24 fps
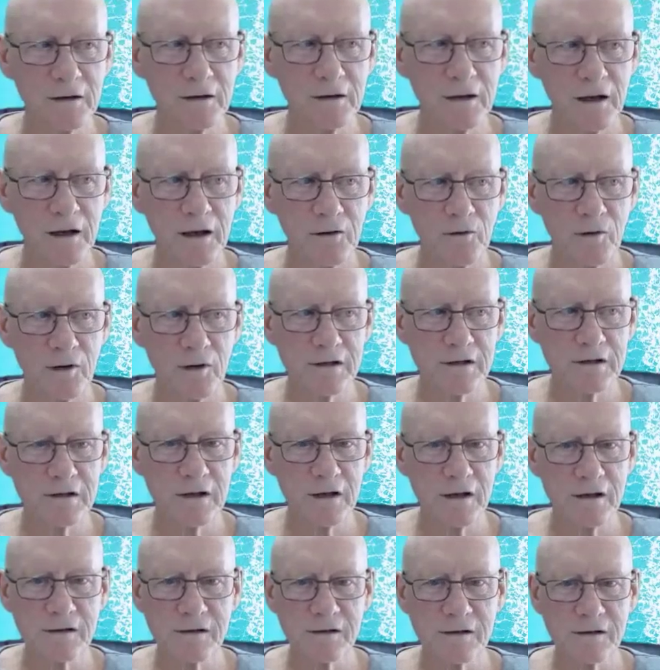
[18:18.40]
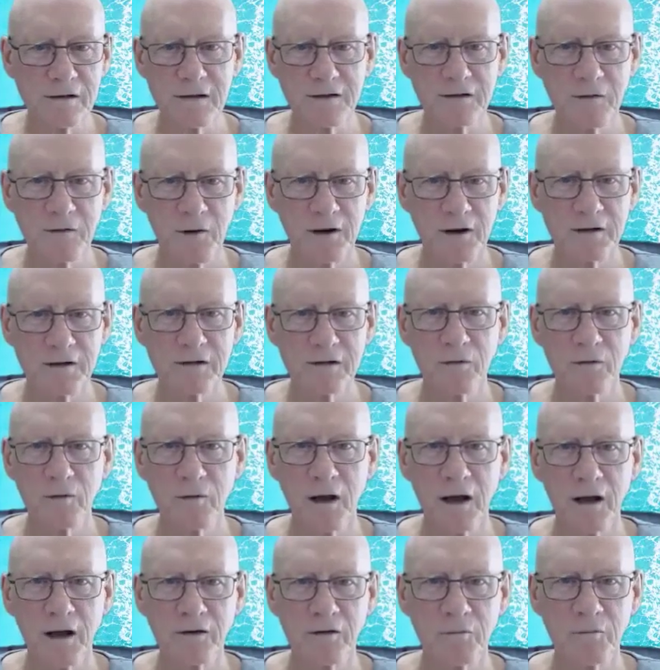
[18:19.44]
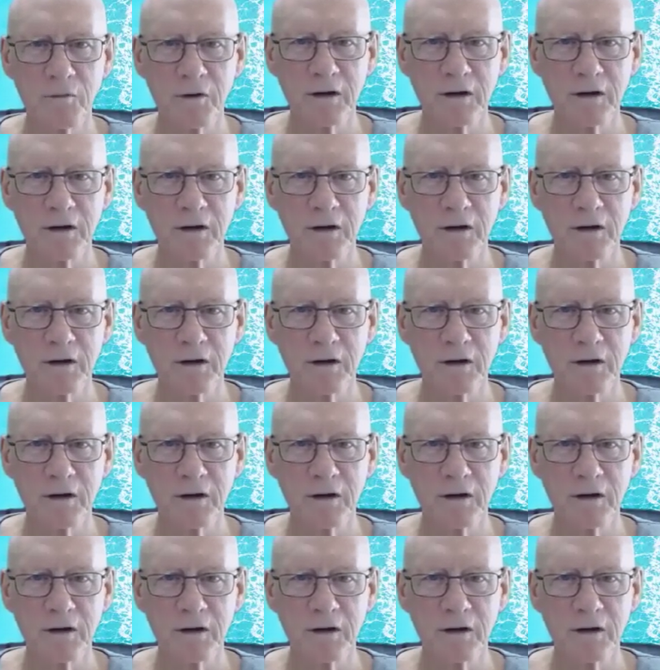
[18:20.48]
can't always change the situation around you, but